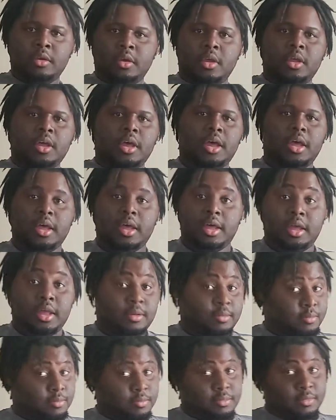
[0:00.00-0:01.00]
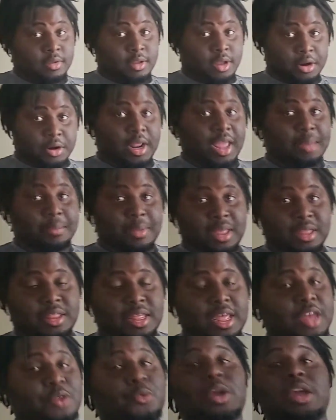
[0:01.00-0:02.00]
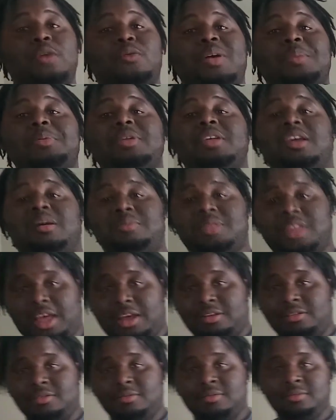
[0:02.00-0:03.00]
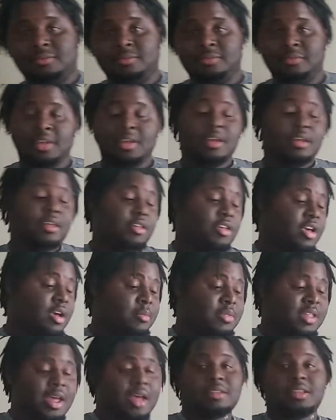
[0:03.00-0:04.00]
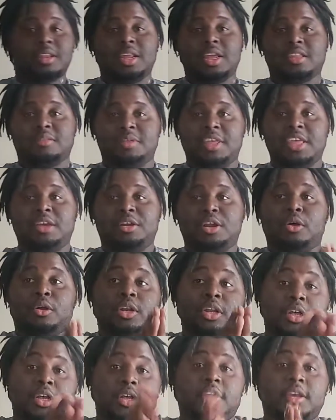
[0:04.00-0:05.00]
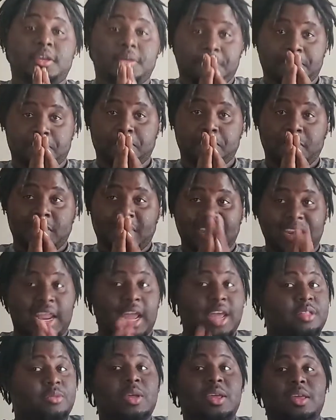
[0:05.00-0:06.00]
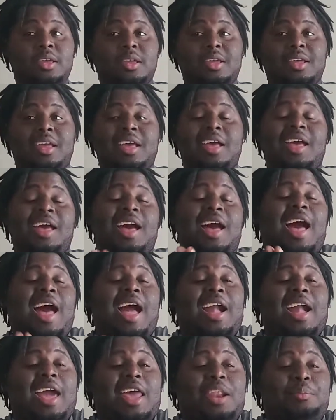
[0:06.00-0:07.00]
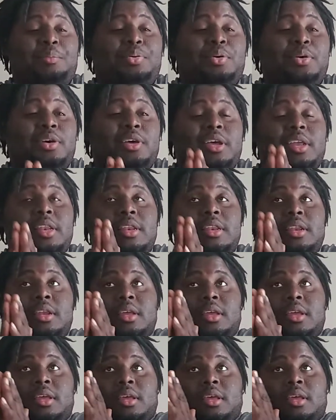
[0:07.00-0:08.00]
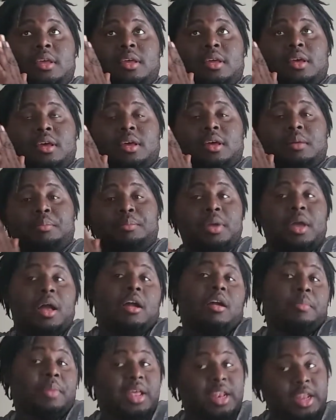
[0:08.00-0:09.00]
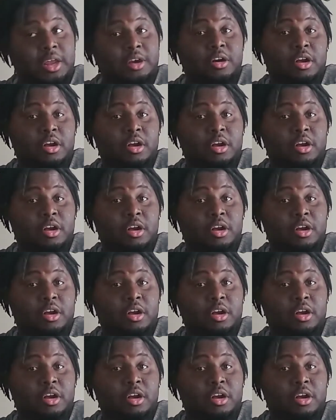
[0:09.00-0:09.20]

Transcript: her name being said, Rhea Ripley comes out. She comes out to let the EO know, look, next week I gotta put Bianca Belair